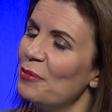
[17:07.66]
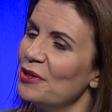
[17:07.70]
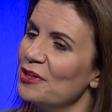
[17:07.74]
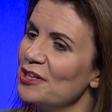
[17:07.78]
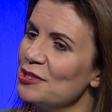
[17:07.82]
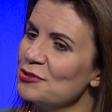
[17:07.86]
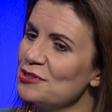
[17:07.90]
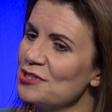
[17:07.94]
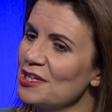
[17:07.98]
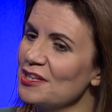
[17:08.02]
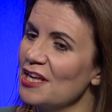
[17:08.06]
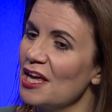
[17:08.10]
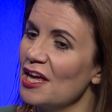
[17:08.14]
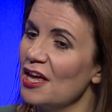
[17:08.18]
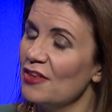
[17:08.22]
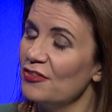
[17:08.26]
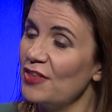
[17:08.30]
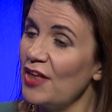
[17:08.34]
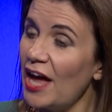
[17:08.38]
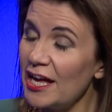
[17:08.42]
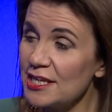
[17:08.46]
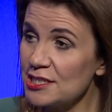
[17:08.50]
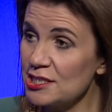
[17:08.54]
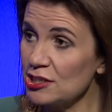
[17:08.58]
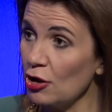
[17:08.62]
But the interesting,
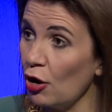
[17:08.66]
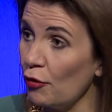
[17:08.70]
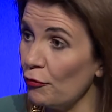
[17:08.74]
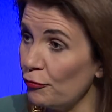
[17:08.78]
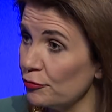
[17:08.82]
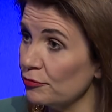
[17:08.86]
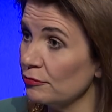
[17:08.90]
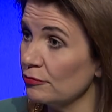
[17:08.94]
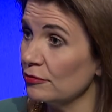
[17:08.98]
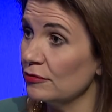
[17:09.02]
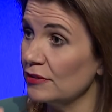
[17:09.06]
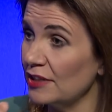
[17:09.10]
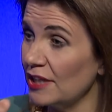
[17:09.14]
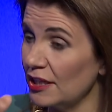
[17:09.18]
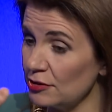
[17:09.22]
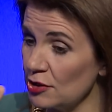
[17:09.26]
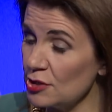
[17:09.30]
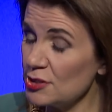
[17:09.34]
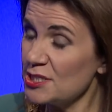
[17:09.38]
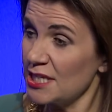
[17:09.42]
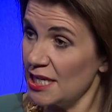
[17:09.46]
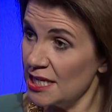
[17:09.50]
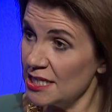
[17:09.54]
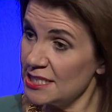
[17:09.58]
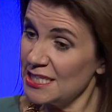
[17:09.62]
that is often,
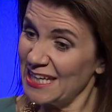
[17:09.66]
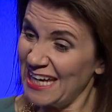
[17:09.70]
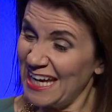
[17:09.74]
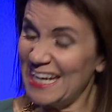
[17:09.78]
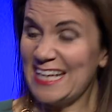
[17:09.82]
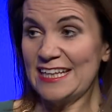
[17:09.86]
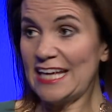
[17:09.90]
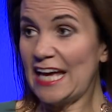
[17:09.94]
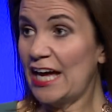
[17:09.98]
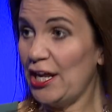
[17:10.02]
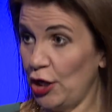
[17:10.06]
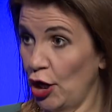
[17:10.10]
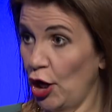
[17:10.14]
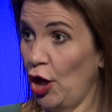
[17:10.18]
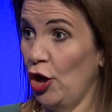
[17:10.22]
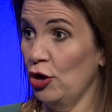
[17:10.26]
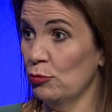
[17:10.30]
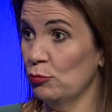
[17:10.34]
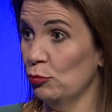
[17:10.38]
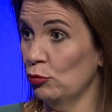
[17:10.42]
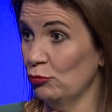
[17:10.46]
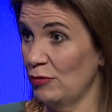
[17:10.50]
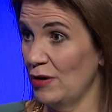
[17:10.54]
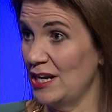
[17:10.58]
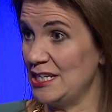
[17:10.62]
those kids are getting that at home
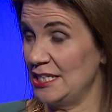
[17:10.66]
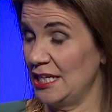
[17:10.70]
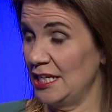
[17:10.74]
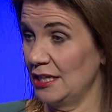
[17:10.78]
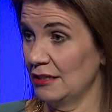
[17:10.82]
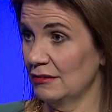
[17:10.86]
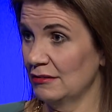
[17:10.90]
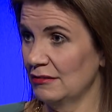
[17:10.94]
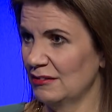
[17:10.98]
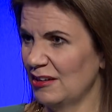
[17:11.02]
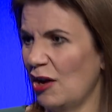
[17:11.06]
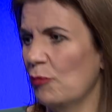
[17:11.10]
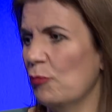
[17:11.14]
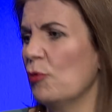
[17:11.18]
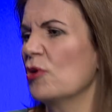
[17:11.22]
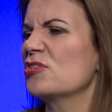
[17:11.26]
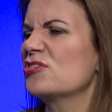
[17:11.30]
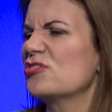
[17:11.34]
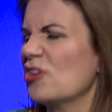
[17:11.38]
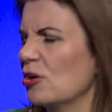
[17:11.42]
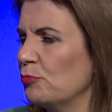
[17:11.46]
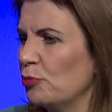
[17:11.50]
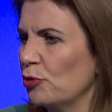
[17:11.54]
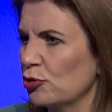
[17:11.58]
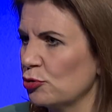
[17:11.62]
already.
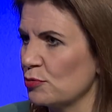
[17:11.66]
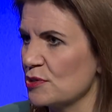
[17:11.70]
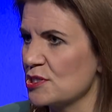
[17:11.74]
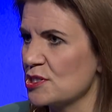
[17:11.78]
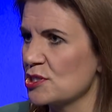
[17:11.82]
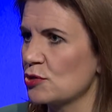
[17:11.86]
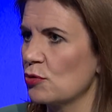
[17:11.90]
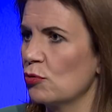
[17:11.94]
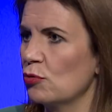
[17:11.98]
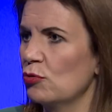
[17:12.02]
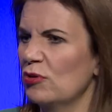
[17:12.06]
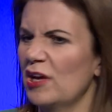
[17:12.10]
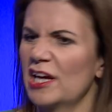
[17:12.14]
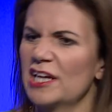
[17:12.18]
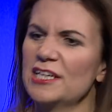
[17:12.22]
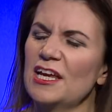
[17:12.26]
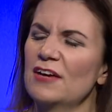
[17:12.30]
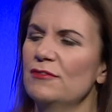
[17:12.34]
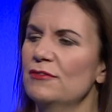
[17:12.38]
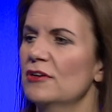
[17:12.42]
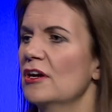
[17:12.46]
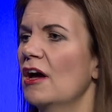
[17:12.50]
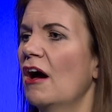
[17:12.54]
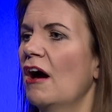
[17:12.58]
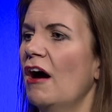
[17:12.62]
Don't bother with school. I
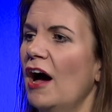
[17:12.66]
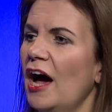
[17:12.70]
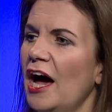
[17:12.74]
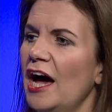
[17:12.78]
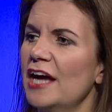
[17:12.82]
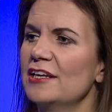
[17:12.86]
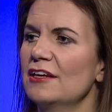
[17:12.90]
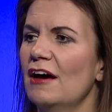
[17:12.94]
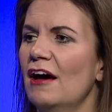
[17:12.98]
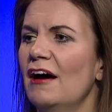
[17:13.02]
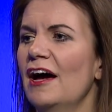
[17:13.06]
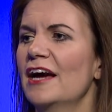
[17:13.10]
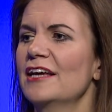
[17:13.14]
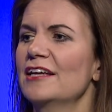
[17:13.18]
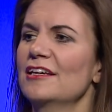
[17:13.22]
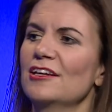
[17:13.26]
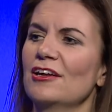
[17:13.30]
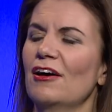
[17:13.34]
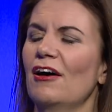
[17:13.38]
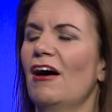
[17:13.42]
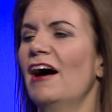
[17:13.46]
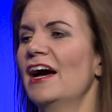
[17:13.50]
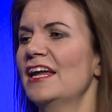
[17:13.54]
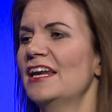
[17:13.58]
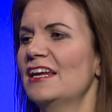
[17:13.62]
never
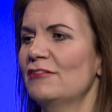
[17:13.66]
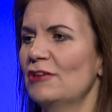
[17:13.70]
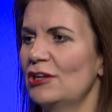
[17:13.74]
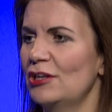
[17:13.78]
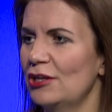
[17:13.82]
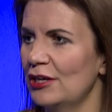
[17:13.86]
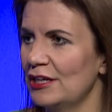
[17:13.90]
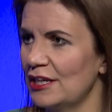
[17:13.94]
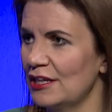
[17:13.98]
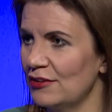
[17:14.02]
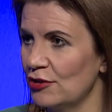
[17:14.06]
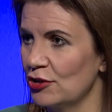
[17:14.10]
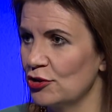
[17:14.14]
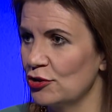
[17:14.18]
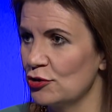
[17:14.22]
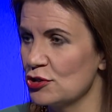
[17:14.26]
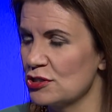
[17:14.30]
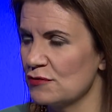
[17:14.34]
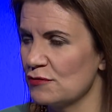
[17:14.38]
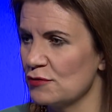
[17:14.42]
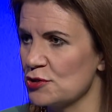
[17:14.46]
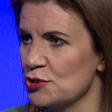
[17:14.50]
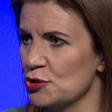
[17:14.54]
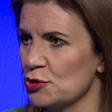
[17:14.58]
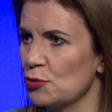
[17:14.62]
learned anything
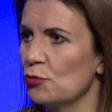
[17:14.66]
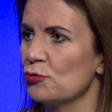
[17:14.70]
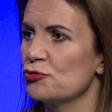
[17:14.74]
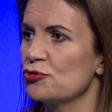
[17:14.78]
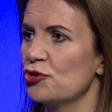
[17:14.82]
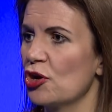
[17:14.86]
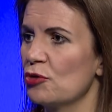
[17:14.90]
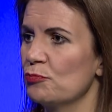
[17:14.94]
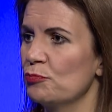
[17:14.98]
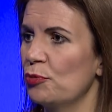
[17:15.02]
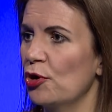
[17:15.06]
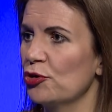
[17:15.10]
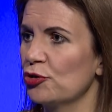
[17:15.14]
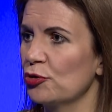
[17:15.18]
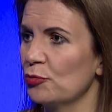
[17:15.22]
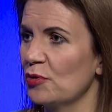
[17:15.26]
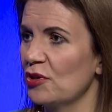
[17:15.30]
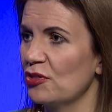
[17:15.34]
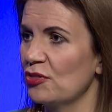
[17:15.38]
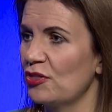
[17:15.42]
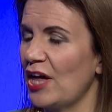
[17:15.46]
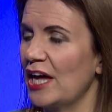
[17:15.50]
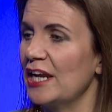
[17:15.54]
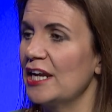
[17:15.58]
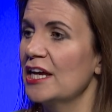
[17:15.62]
useful at school. Don't bother
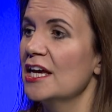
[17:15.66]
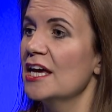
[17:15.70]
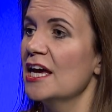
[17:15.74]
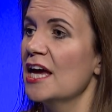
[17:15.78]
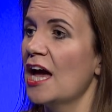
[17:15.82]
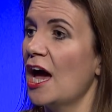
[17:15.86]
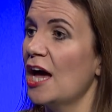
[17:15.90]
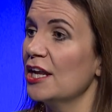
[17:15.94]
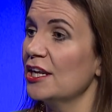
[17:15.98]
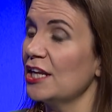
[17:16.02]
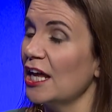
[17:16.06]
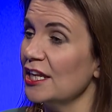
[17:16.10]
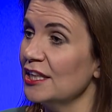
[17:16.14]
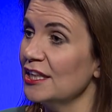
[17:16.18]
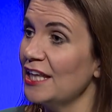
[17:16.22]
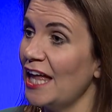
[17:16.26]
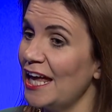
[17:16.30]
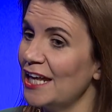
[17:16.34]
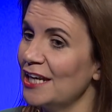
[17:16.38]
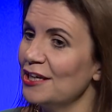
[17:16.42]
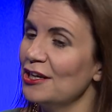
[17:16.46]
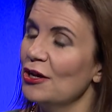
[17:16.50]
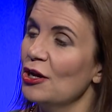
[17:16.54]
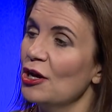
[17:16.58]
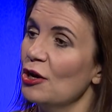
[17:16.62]
with that. And
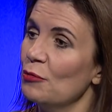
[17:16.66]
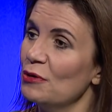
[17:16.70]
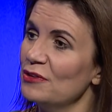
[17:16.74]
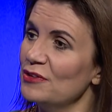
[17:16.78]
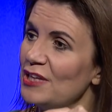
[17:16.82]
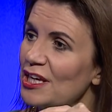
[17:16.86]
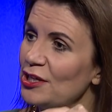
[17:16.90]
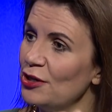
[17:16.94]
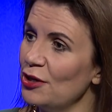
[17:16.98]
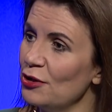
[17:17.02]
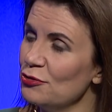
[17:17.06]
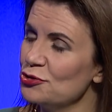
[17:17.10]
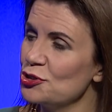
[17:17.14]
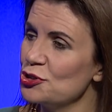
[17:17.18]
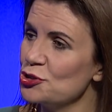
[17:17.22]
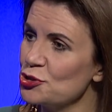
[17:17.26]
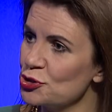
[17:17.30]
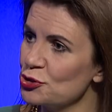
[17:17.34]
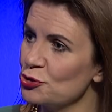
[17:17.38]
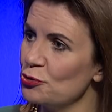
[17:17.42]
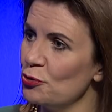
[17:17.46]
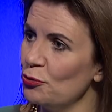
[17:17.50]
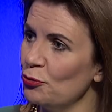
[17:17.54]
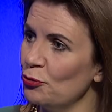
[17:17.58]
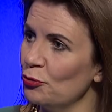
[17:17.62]
then when they go to
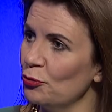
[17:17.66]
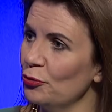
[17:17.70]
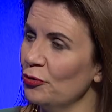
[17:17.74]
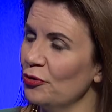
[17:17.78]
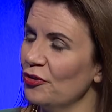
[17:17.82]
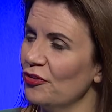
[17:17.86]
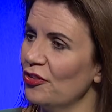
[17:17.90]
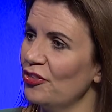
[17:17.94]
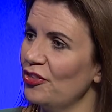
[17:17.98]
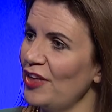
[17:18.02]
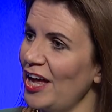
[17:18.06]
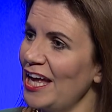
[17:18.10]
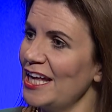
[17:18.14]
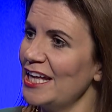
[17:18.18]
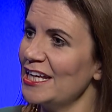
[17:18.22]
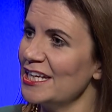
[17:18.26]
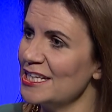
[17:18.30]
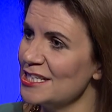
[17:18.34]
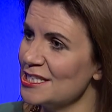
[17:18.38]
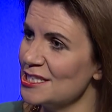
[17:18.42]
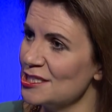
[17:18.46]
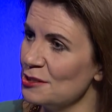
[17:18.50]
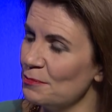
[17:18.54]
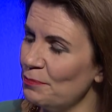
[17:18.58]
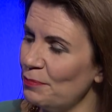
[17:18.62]
school, that
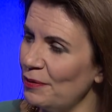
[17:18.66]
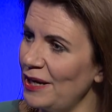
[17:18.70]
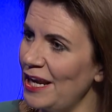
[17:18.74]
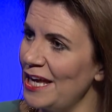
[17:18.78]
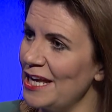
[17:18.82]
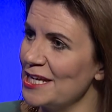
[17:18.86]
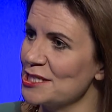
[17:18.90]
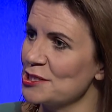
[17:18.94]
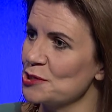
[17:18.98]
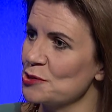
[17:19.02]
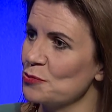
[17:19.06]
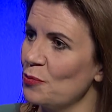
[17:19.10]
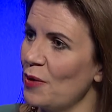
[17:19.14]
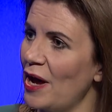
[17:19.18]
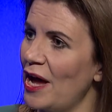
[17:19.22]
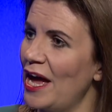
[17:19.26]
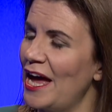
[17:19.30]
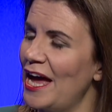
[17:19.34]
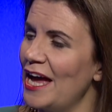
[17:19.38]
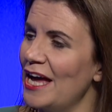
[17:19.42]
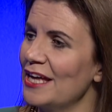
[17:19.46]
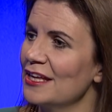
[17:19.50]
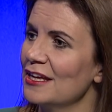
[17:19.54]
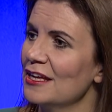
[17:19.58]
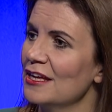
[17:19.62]
is the place
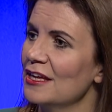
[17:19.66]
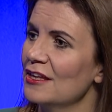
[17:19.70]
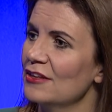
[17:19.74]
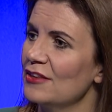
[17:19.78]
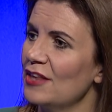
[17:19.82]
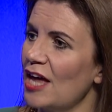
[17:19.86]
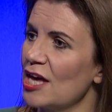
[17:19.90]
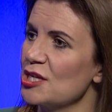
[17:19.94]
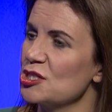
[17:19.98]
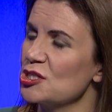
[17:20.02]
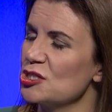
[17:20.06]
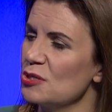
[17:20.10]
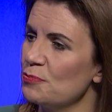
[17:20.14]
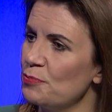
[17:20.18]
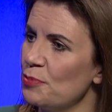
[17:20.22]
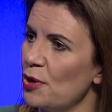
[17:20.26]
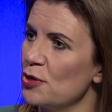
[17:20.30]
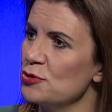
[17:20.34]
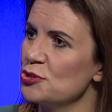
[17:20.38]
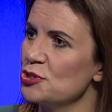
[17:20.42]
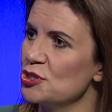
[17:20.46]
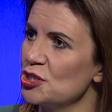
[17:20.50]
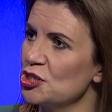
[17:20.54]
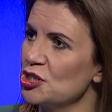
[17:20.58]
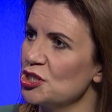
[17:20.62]
where that's
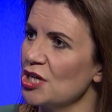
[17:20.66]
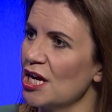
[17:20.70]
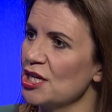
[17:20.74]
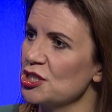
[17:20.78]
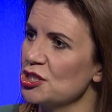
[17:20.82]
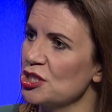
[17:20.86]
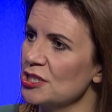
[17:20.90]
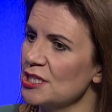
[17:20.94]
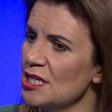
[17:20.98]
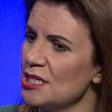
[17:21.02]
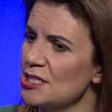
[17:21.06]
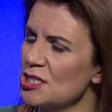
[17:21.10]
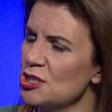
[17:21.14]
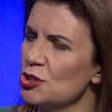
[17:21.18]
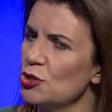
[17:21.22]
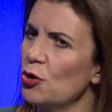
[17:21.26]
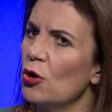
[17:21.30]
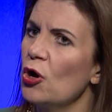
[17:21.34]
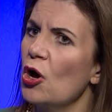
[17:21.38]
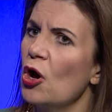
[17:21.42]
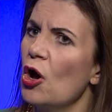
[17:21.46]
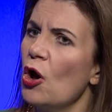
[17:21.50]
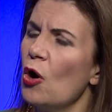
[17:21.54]
supposed to change, and yet it's not.